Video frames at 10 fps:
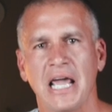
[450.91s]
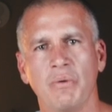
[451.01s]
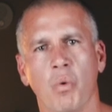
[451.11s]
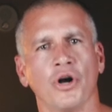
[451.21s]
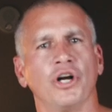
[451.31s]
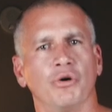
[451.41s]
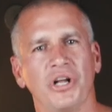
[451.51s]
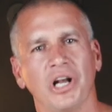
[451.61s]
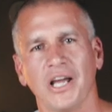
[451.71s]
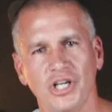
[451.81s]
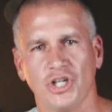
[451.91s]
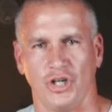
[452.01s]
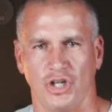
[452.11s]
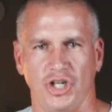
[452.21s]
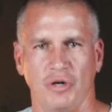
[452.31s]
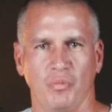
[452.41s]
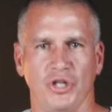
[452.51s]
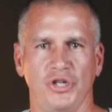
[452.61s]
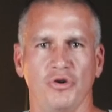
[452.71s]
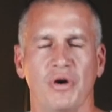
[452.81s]
he wanted a relationship
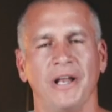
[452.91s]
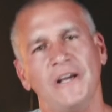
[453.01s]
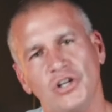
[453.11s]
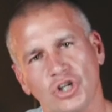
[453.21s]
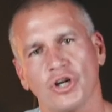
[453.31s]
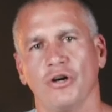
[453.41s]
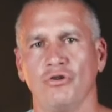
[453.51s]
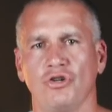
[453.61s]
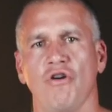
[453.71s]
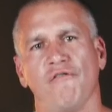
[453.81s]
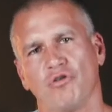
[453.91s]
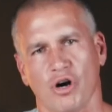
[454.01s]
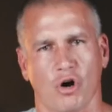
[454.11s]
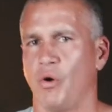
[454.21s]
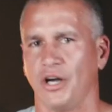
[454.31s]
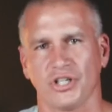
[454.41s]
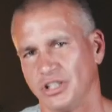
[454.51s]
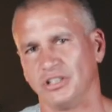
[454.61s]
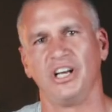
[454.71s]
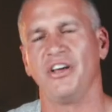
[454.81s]
with you and he chose you for a
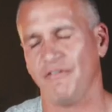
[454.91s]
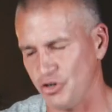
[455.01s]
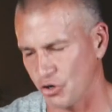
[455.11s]
quest to live